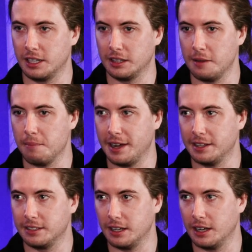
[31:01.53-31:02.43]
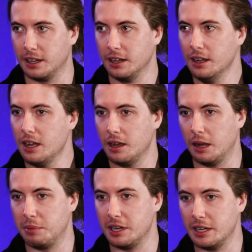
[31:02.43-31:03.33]
that they might
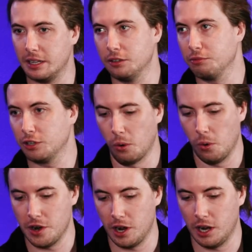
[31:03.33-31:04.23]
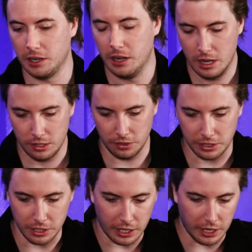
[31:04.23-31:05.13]
be needing to record on. So I
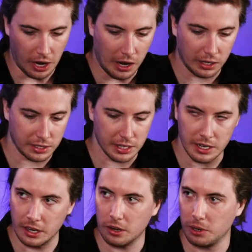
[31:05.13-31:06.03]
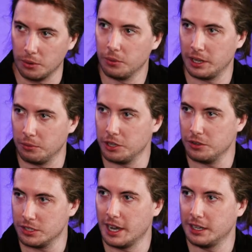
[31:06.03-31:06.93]
see you got an aux in here. What can we
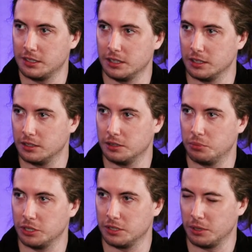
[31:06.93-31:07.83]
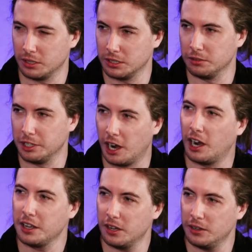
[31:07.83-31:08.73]
use that to put some auxiliary
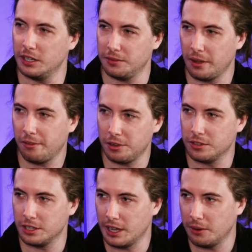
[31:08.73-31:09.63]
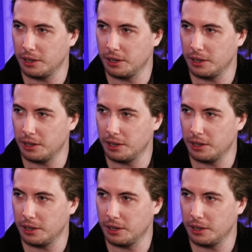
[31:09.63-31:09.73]
audio in it? Have you ever used it that